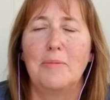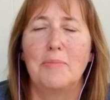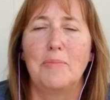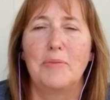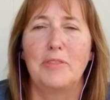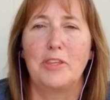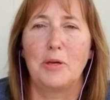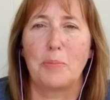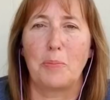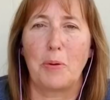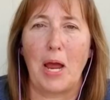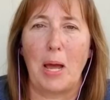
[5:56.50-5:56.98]

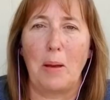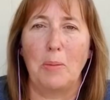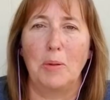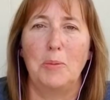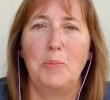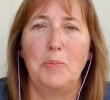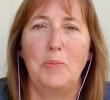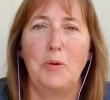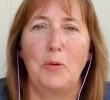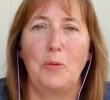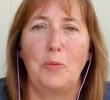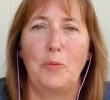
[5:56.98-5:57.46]
the
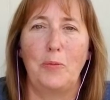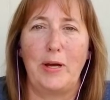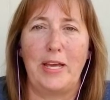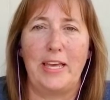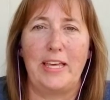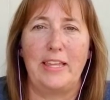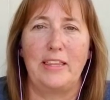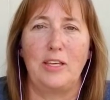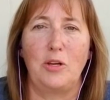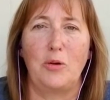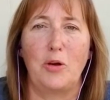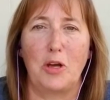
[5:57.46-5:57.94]
problem
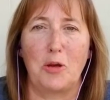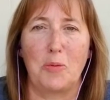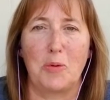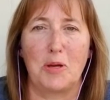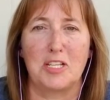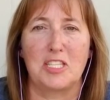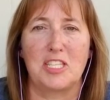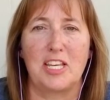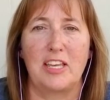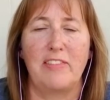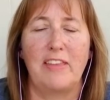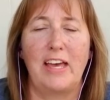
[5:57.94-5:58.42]
with
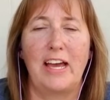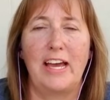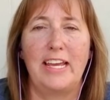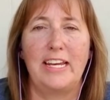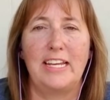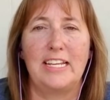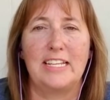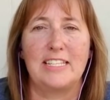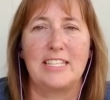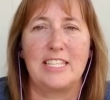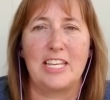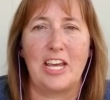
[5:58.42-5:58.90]
QuickBooks Online
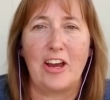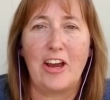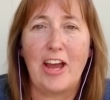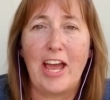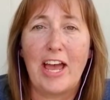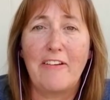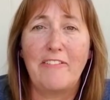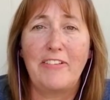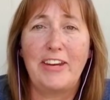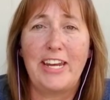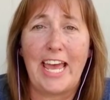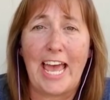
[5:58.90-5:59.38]
is they're
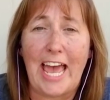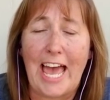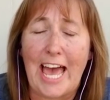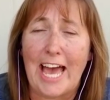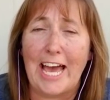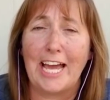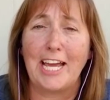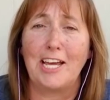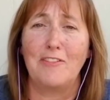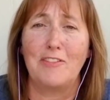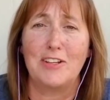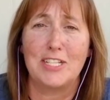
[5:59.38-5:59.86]
having a
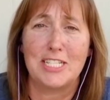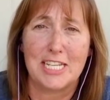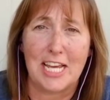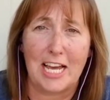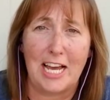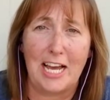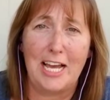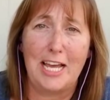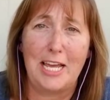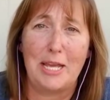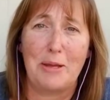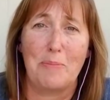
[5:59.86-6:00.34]
heck of a
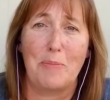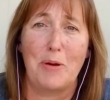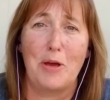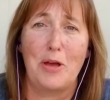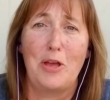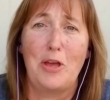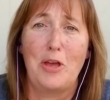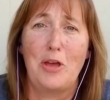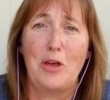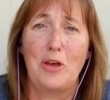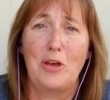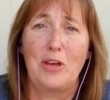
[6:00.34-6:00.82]

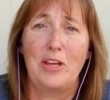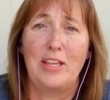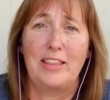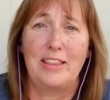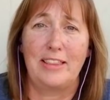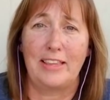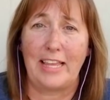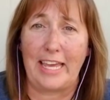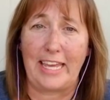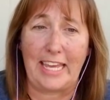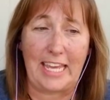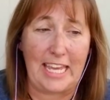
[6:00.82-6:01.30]
time.
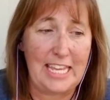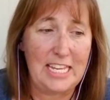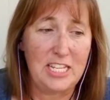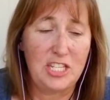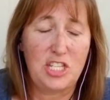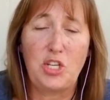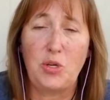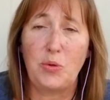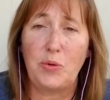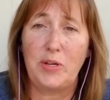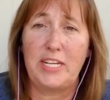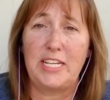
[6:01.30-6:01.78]
Like,
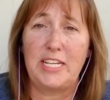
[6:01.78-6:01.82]
Intuit